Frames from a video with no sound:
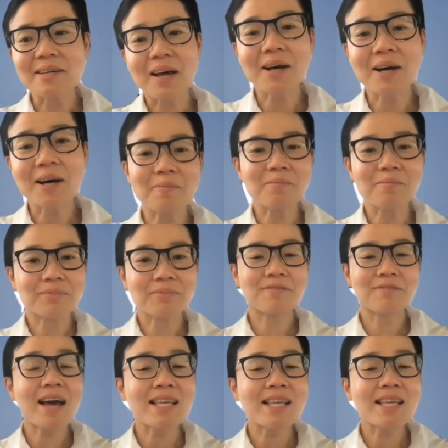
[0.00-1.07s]
Um,
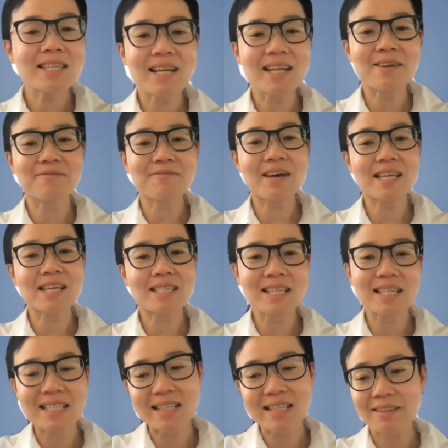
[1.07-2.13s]
fascinating,
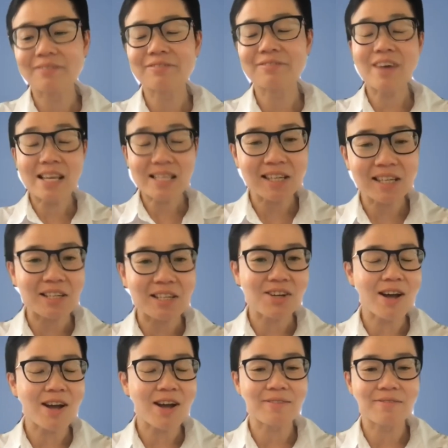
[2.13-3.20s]
fascinating, fascinating
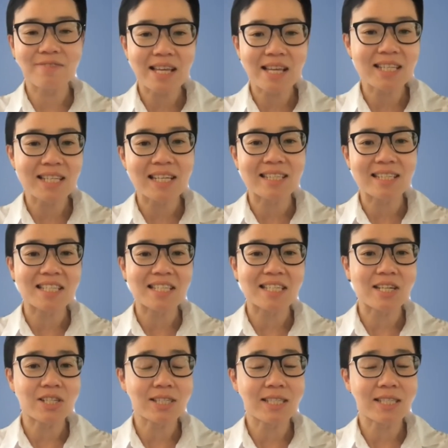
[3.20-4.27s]
talk and fascinating
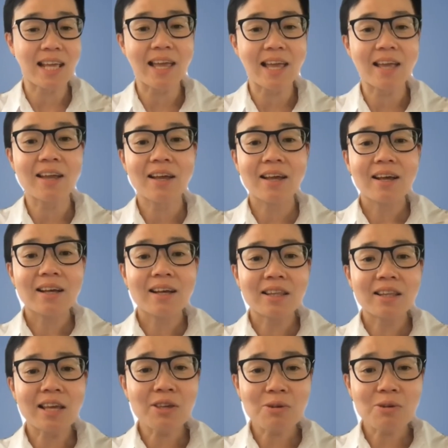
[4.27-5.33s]
discussion today.
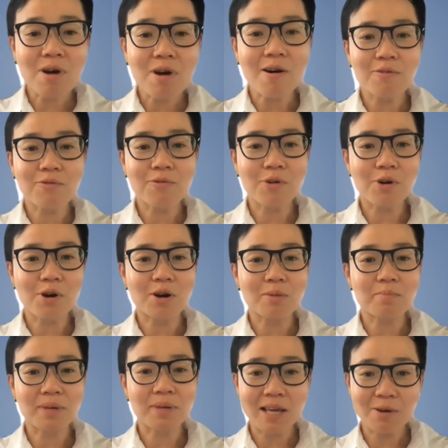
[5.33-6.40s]
Thank you all for
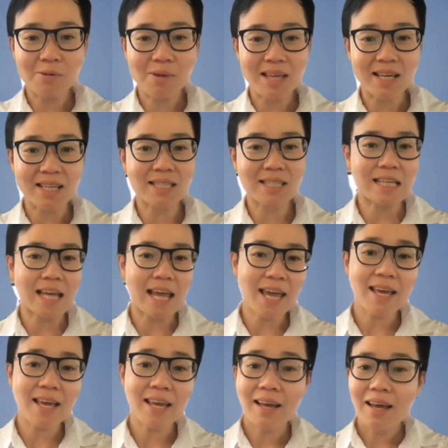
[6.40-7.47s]
being with us
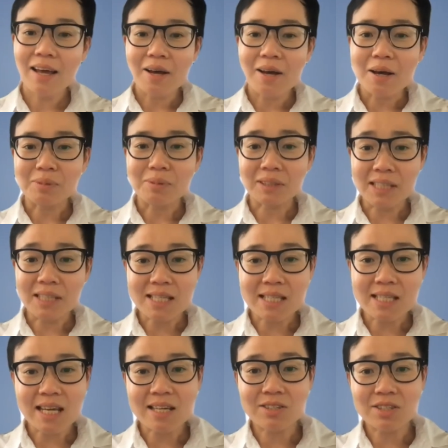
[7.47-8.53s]
today. Please
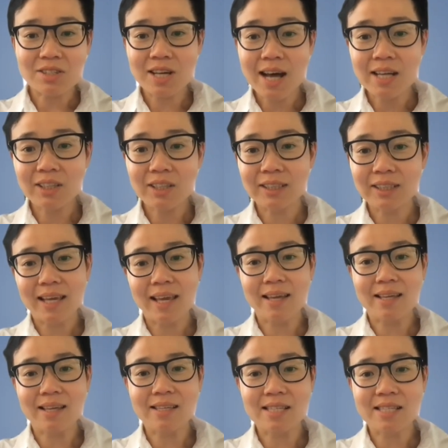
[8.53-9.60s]
stay in touch
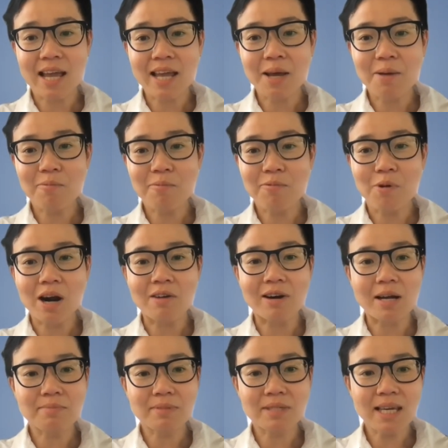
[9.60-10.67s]
and sign up for our
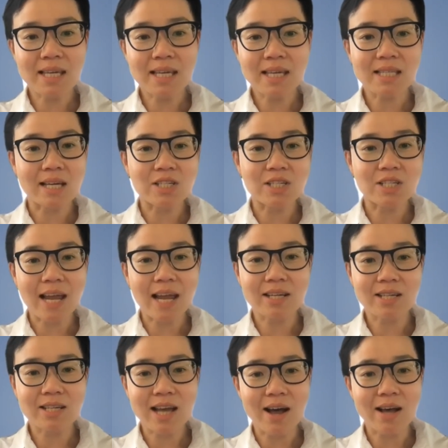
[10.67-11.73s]
updates at
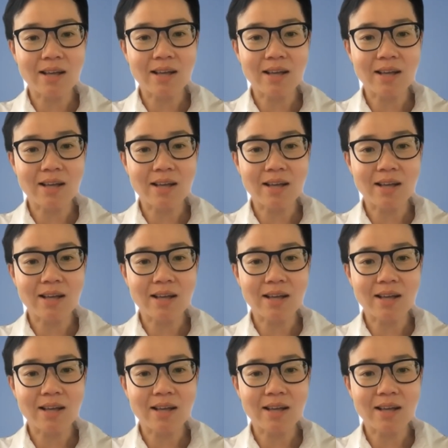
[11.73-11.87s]
china.ucsd.edu.